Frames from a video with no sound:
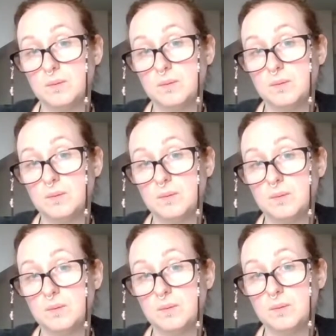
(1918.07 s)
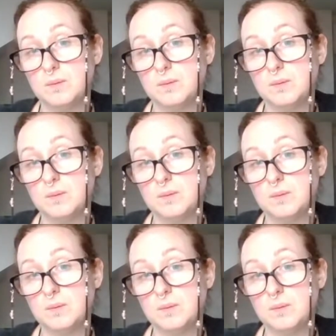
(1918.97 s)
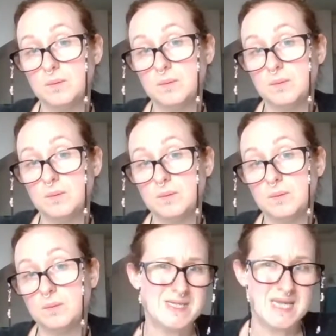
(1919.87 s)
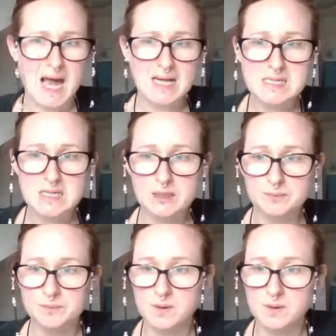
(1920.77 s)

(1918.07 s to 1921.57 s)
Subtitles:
and then either photographed it or scanned it.